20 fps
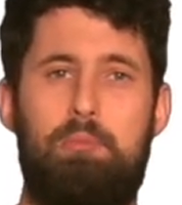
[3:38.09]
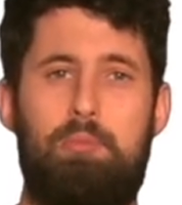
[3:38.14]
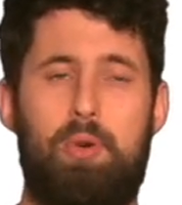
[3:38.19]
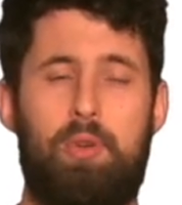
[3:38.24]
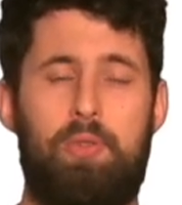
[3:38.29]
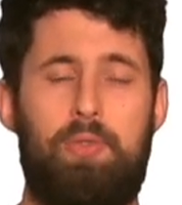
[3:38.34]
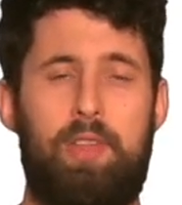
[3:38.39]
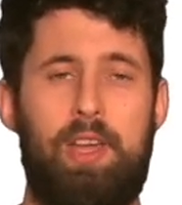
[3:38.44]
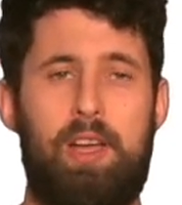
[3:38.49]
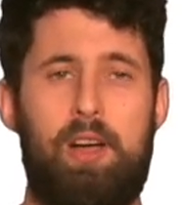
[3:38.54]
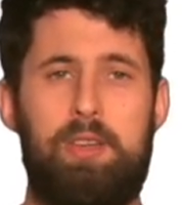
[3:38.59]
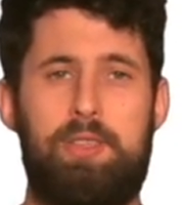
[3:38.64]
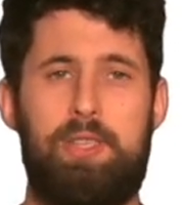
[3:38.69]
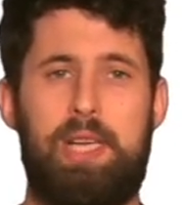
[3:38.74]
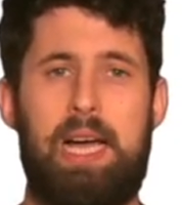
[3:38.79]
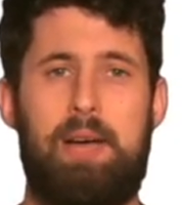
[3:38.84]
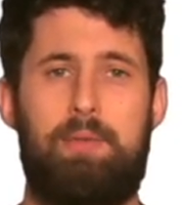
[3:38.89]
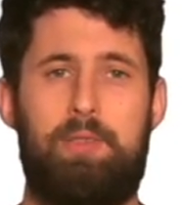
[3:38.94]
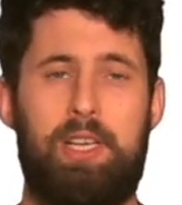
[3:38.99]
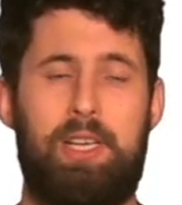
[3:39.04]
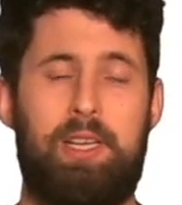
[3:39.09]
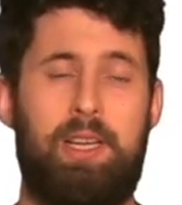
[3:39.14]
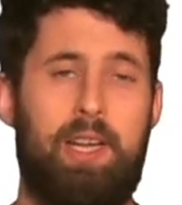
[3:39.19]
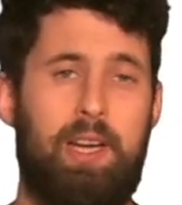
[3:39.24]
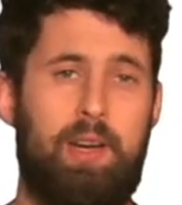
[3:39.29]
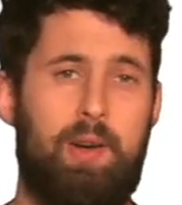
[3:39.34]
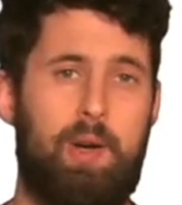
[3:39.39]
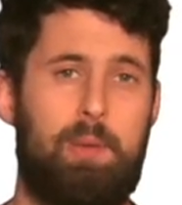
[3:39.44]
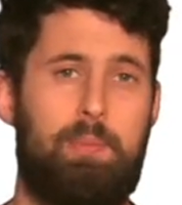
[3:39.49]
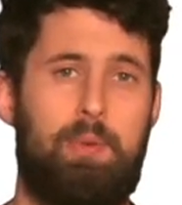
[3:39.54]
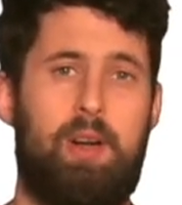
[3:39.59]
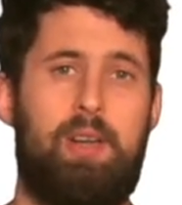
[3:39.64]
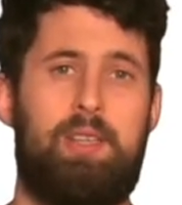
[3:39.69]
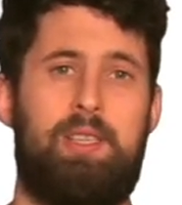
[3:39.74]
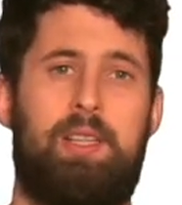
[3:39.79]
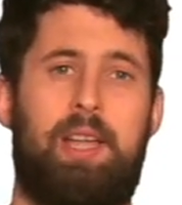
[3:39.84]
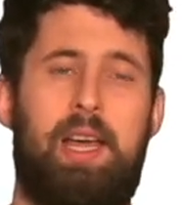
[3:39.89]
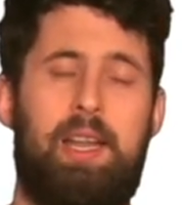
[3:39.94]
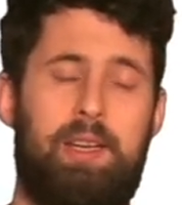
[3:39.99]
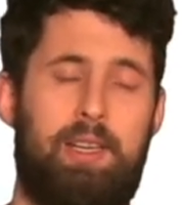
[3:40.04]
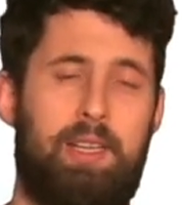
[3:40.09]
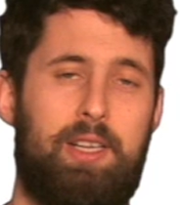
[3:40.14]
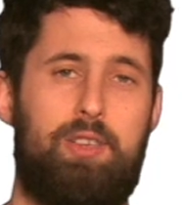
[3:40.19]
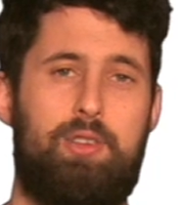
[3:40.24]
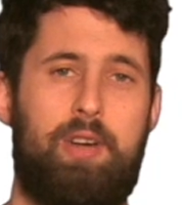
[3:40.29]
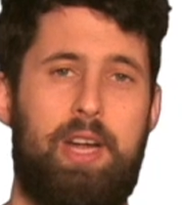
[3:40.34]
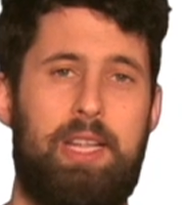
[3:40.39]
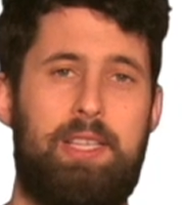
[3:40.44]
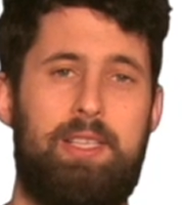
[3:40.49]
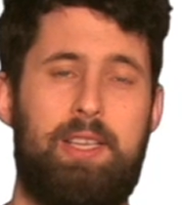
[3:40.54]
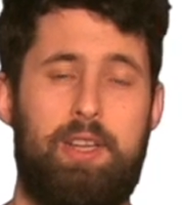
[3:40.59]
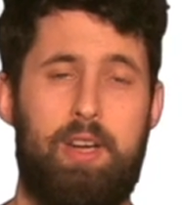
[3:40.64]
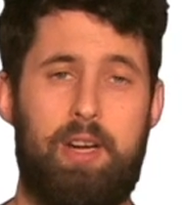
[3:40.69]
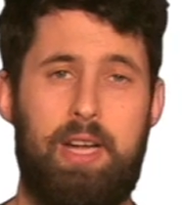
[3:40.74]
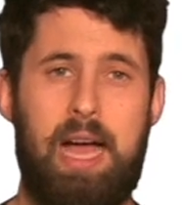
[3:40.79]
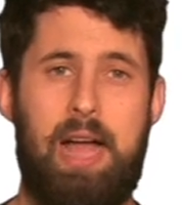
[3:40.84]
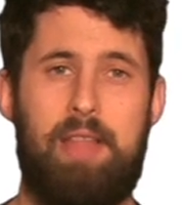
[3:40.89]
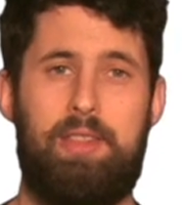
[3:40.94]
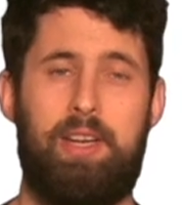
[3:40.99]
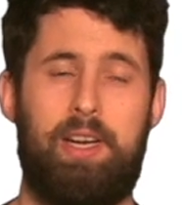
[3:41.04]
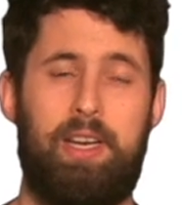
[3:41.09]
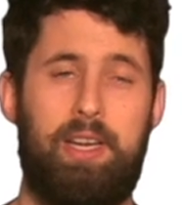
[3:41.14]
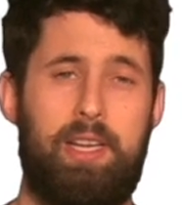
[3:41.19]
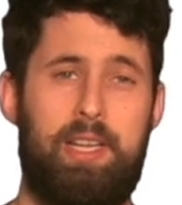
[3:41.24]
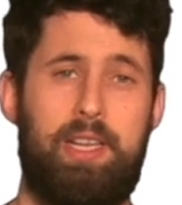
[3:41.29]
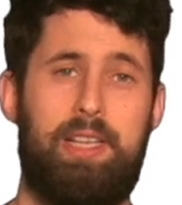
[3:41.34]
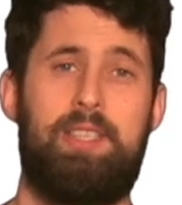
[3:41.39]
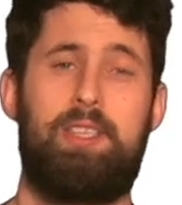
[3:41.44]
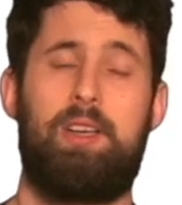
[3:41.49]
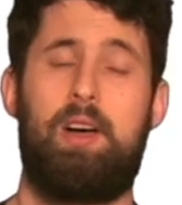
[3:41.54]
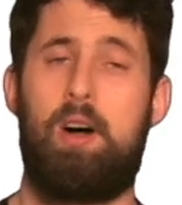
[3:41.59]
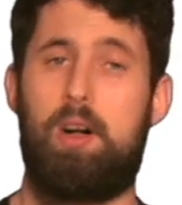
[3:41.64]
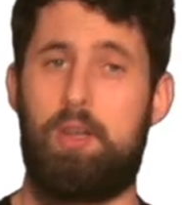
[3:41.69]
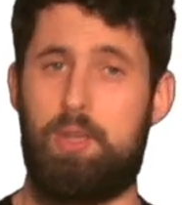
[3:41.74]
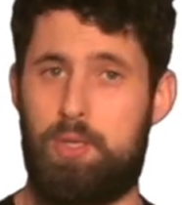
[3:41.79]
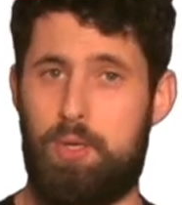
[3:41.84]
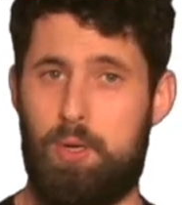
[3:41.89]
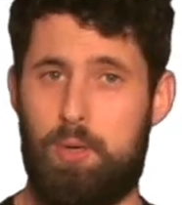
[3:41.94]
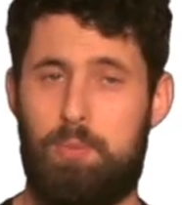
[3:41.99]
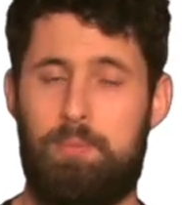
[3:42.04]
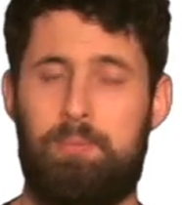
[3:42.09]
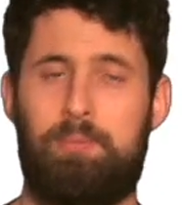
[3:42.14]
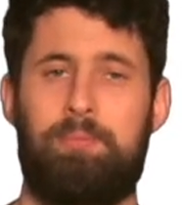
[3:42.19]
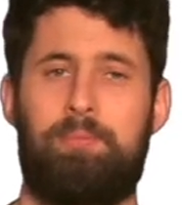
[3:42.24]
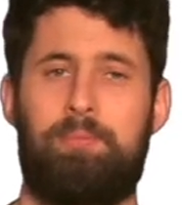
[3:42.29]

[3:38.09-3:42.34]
but they also have the inherent personality traits that your candidate needs also.